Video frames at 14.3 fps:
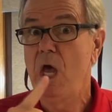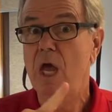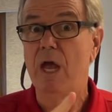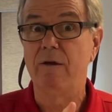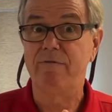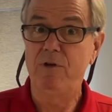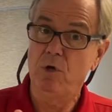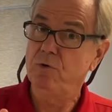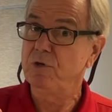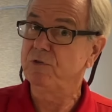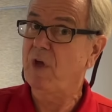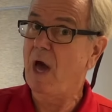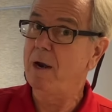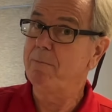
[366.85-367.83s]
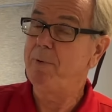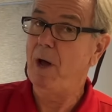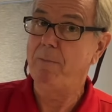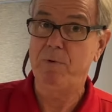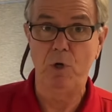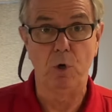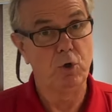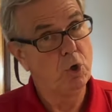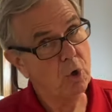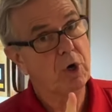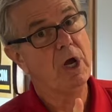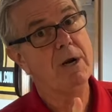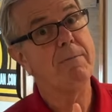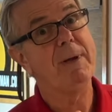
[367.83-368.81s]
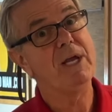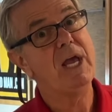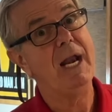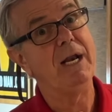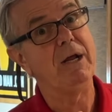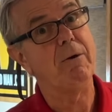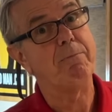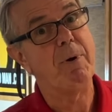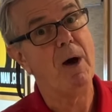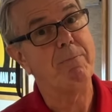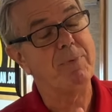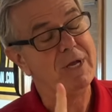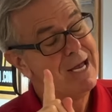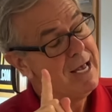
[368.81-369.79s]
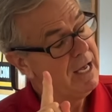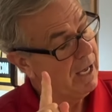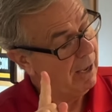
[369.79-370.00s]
If you just got a puppy or you're going to be getting a puppy,